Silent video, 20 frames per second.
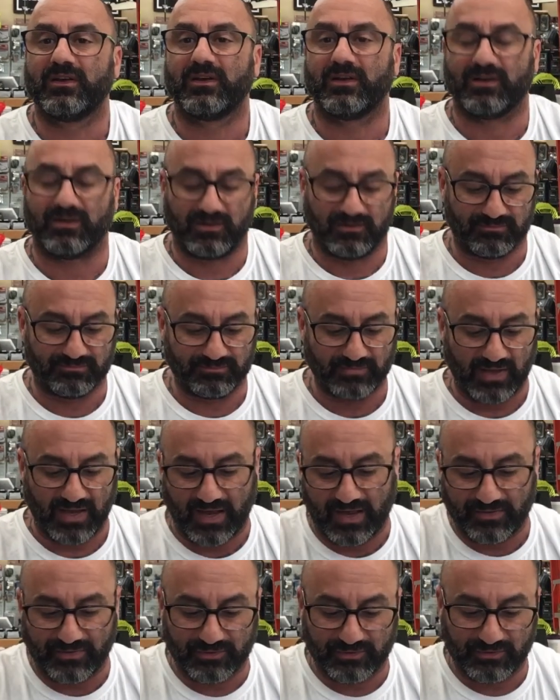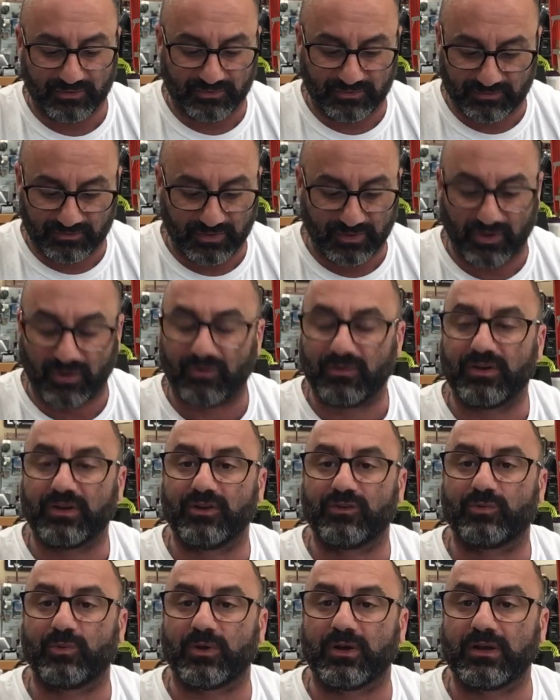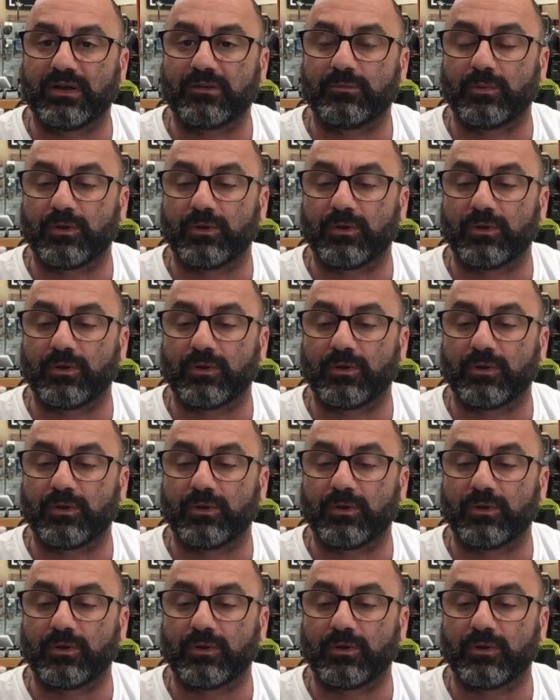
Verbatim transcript: Um, ah, they're just, you know, it is what it is.